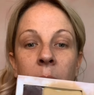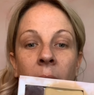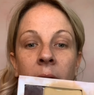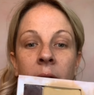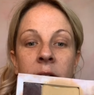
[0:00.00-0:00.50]
my
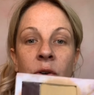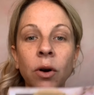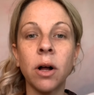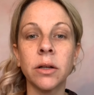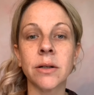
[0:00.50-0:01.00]
contour
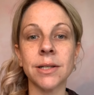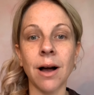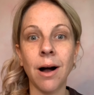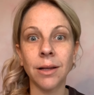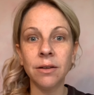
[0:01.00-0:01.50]
color is
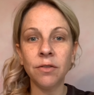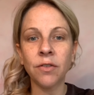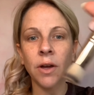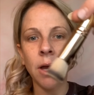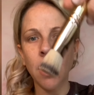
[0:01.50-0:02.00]
olive.
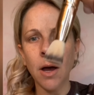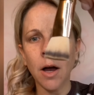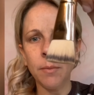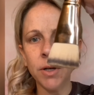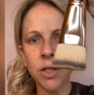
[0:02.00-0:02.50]

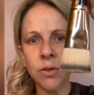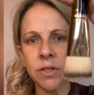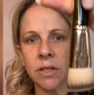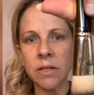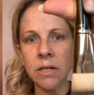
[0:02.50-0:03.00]
I'm going to use
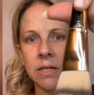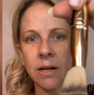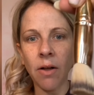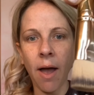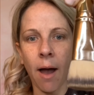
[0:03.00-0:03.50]
this
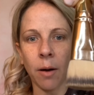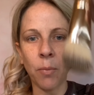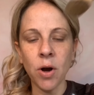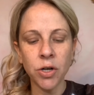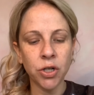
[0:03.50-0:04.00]
Detail Hack
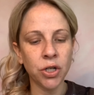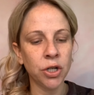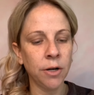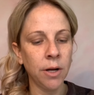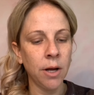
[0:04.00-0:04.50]
brush.
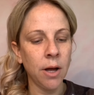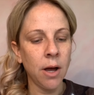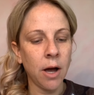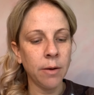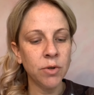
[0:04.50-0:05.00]

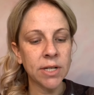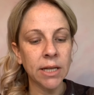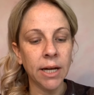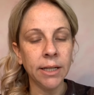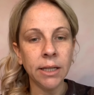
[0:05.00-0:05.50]
I'm just
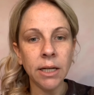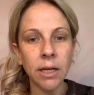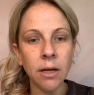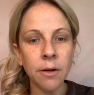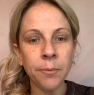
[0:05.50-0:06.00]
lightly